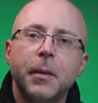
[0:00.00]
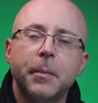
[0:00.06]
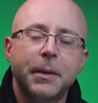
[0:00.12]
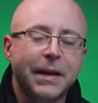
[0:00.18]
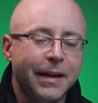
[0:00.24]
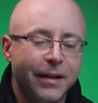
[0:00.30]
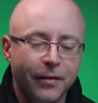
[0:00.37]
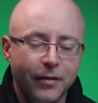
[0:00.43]

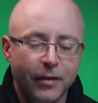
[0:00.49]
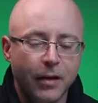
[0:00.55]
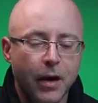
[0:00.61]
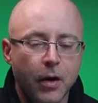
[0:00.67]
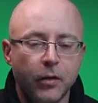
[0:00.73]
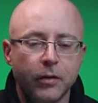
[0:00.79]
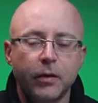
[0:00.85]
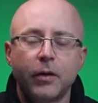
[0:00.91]
but it doesn't
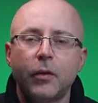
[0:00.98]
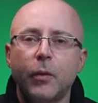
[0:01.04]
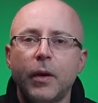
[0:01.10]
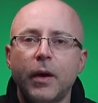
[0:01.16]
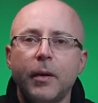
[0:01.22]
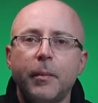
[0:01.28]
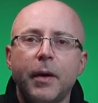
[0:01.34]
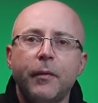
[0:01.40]
alter the
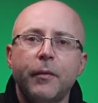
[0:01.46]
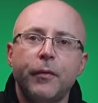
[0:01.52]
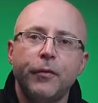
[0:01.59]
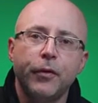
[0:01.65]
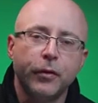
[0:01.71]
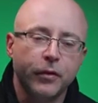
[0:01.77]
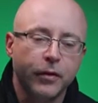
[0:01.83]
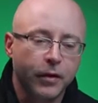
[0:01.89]
way my
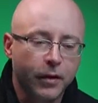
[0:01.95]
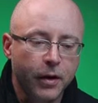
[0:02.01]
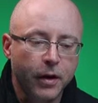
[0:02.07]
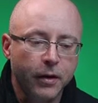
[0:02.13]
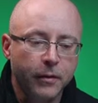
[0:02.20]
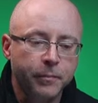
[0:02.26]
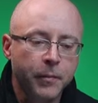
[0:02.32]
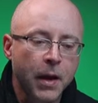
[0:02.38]
reviews are
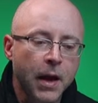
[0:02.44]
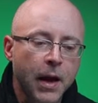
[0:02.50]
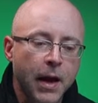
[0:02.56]
done